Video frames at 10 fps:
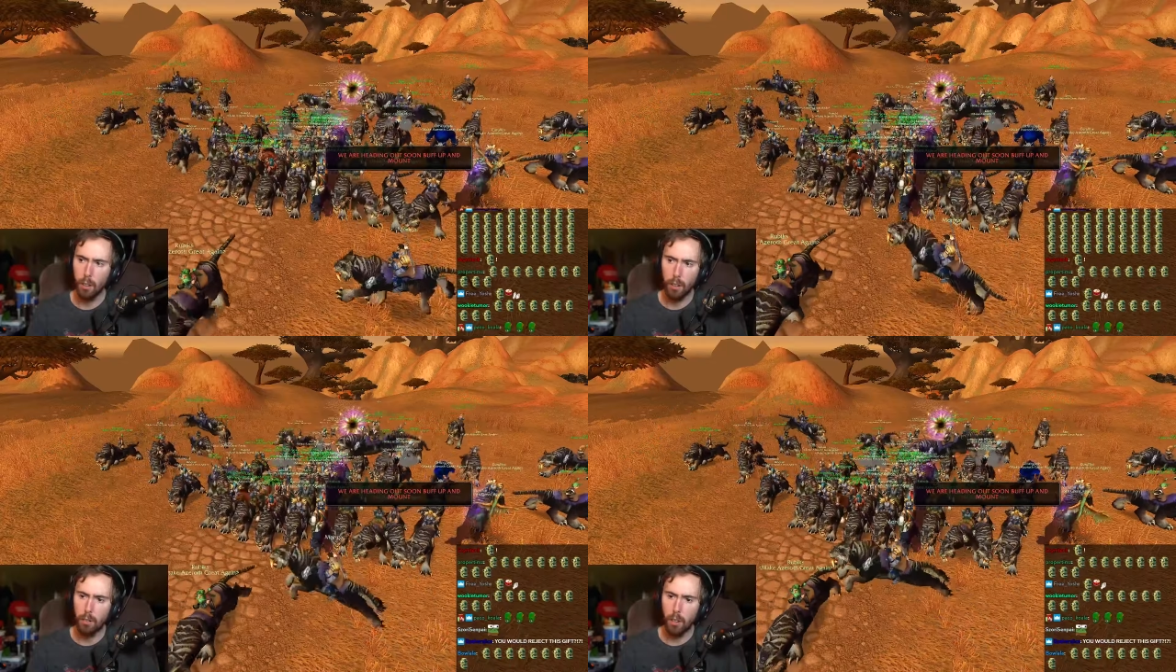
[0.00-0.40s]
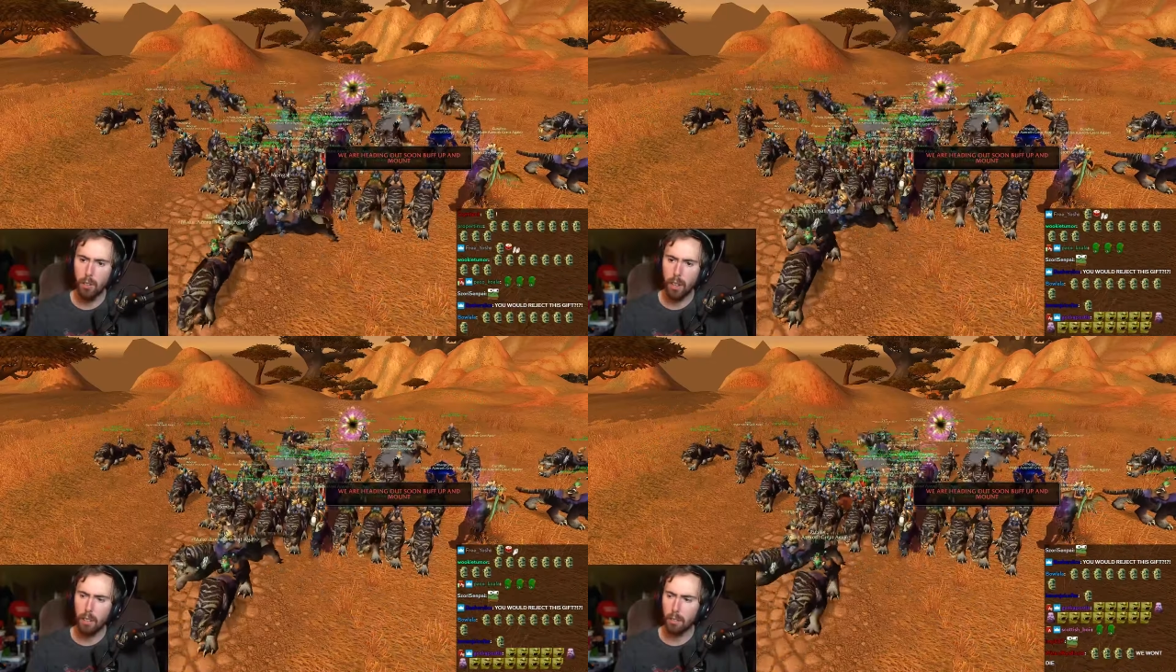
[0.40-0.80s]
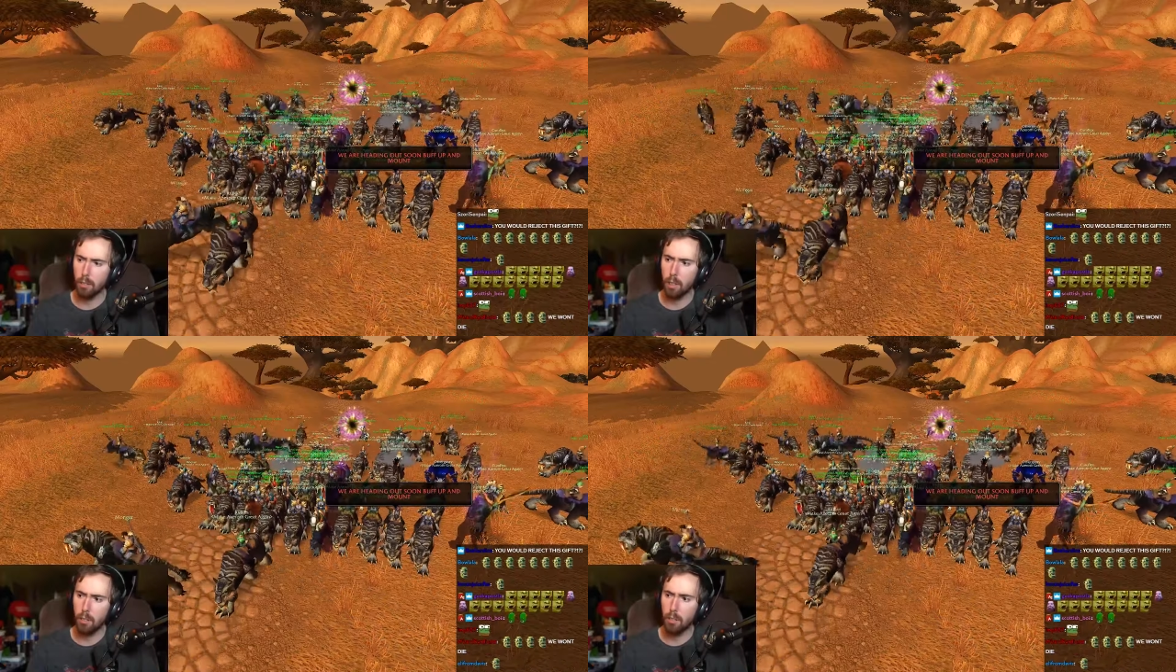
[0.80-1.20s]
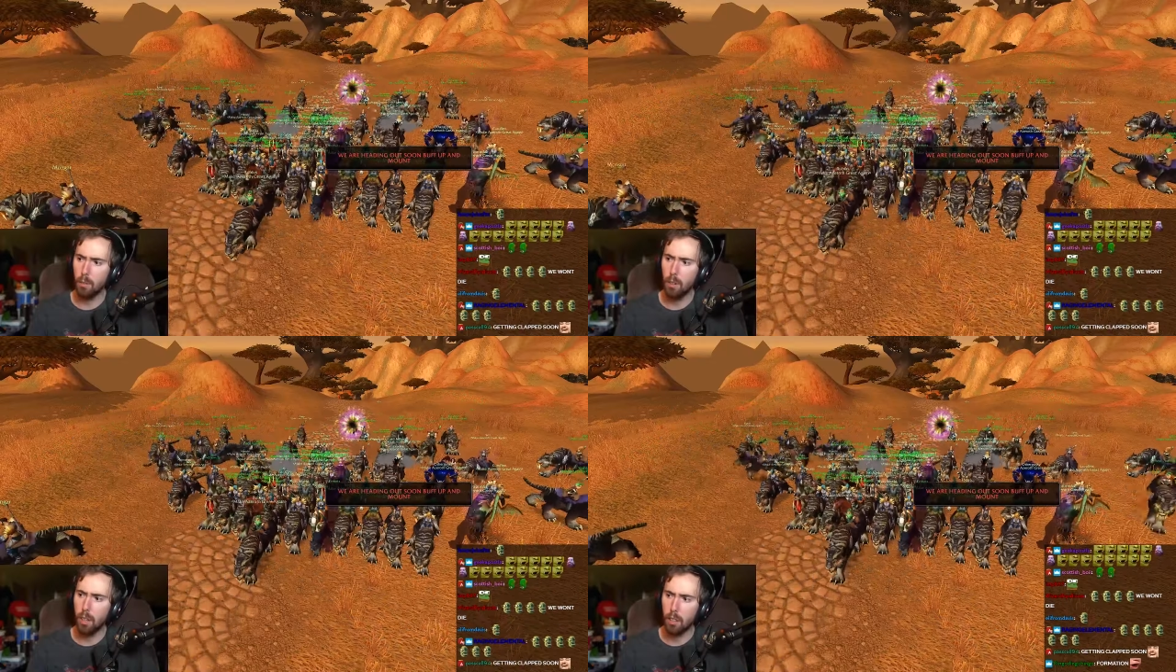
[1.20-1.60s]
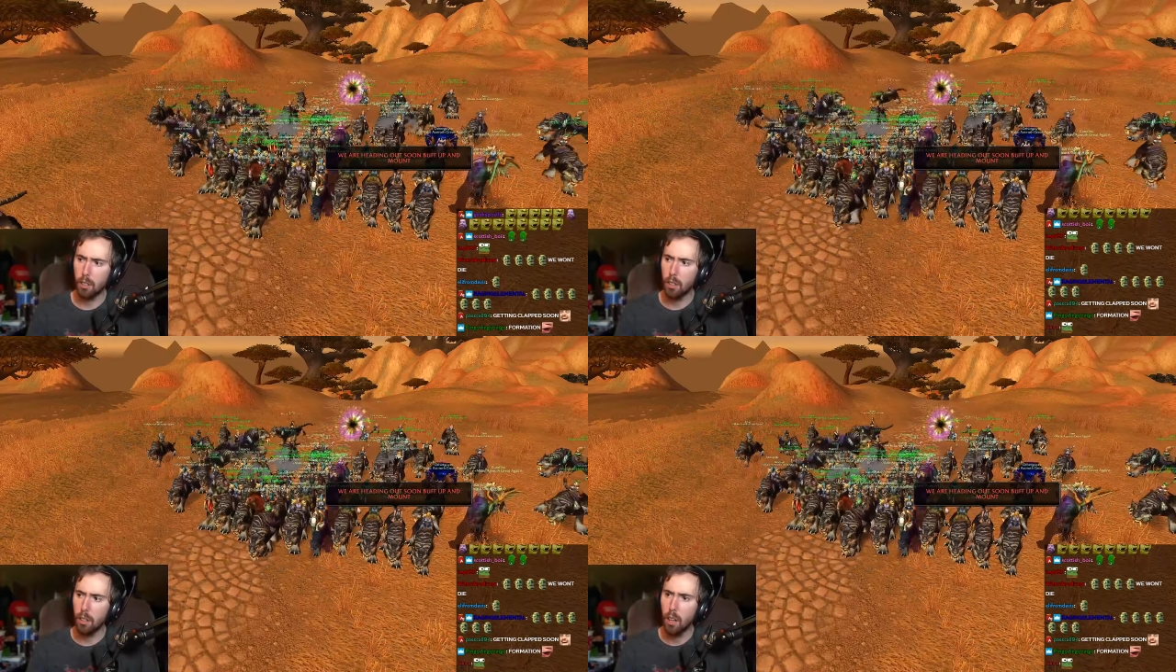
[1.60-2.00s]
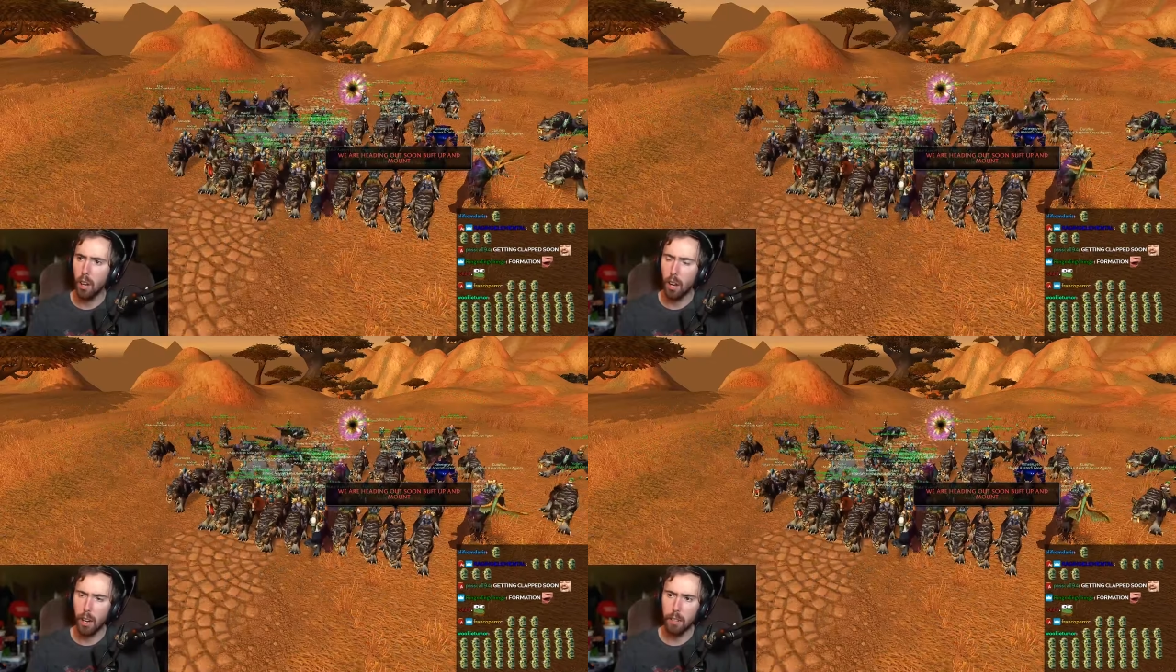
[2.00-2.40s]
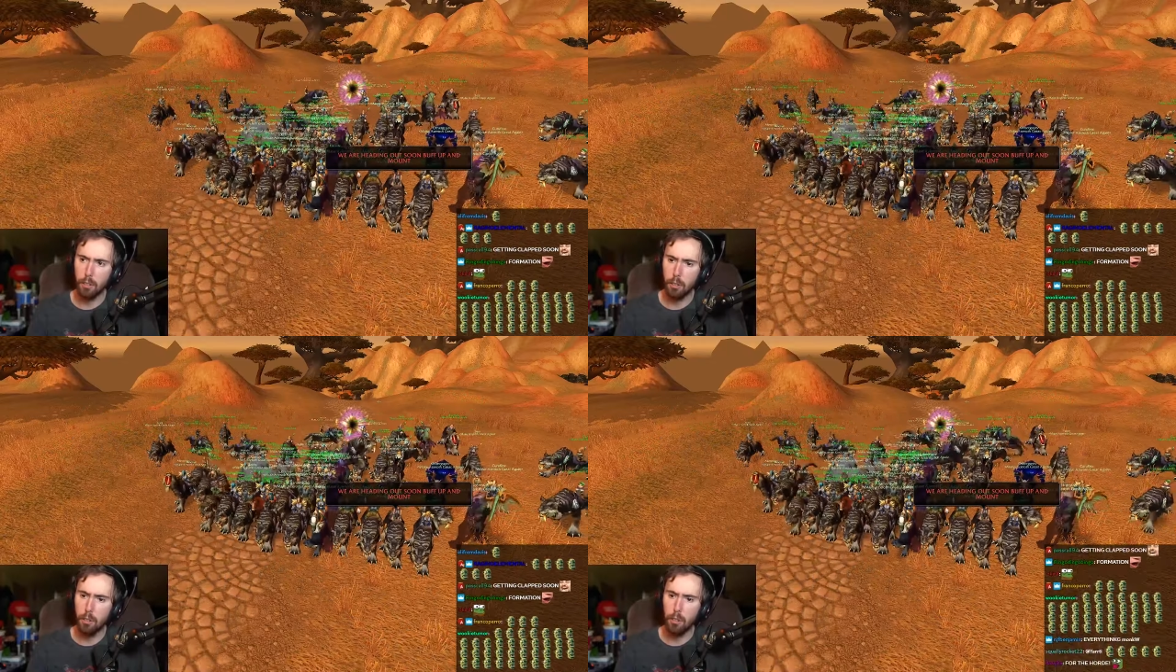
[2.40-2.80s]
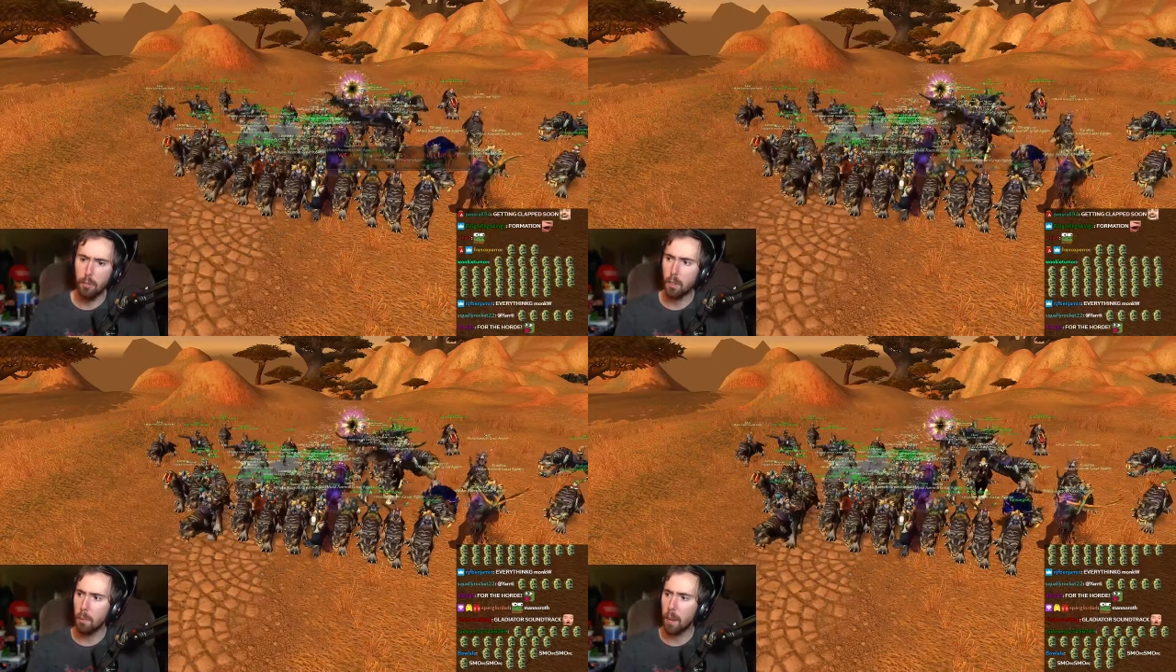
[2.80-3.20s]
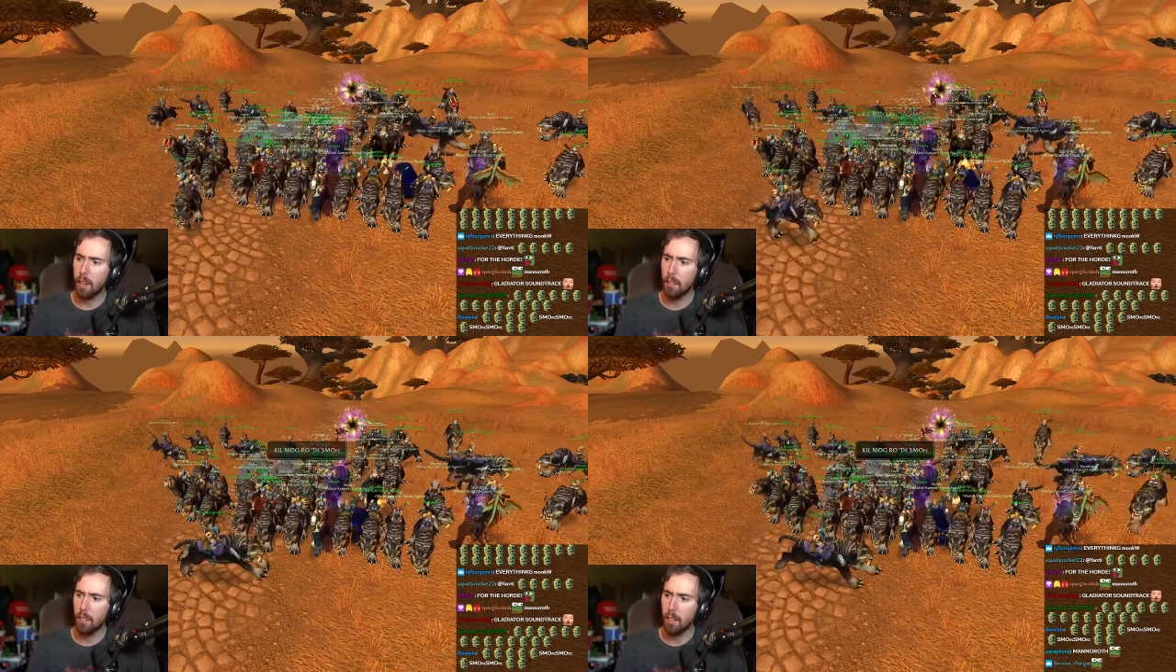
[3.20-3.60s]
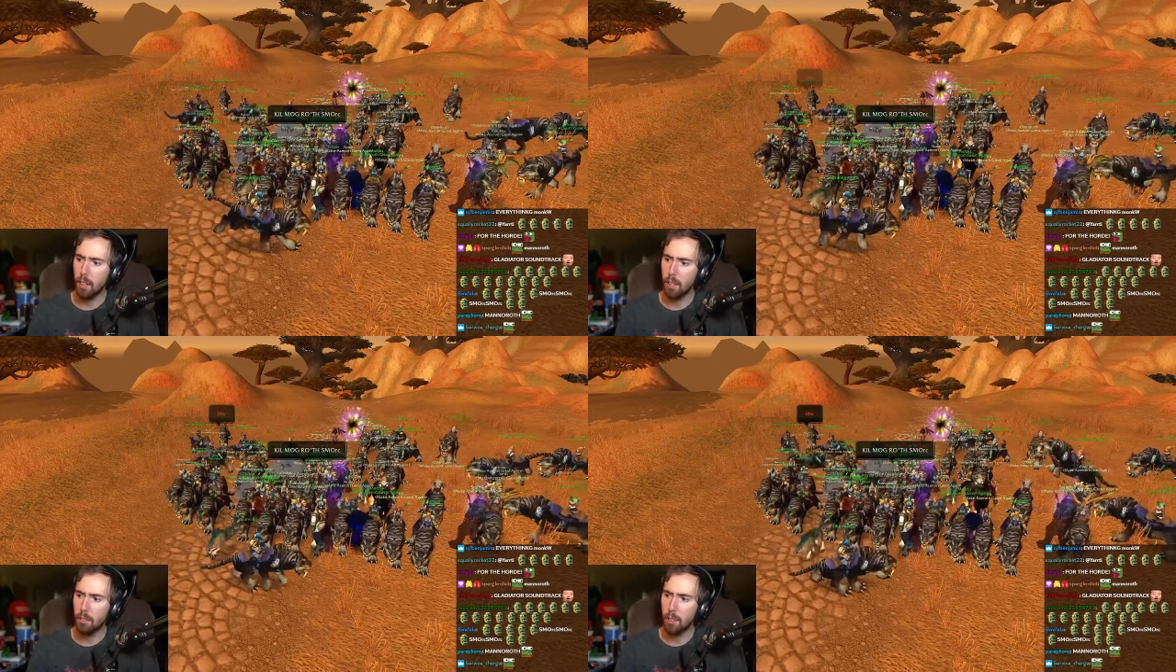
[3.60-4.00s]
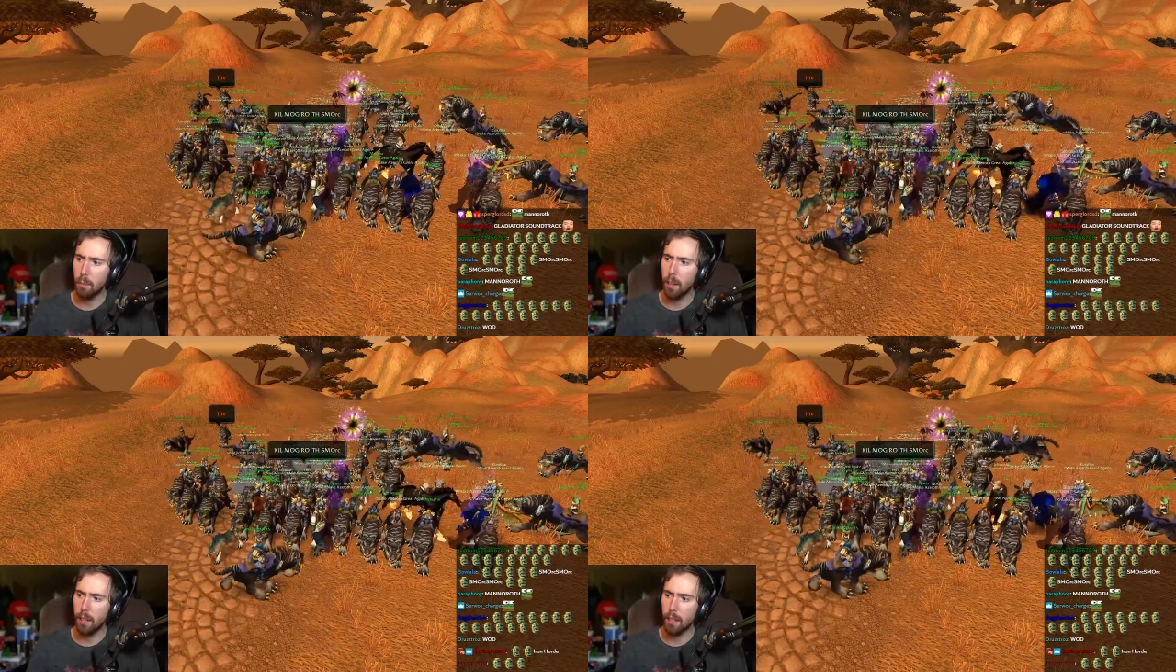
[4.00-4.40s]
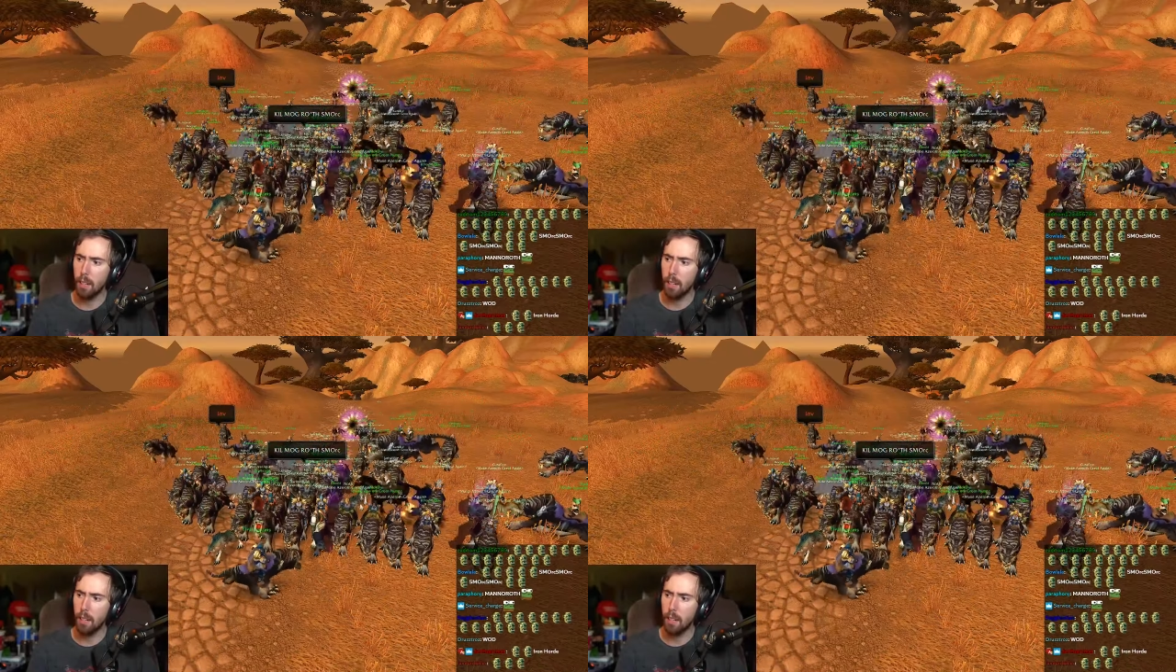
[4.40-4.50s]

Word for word: I don't, I don't like this song. It's not really that good because uh, this is just for the back of the uh, the cinematic.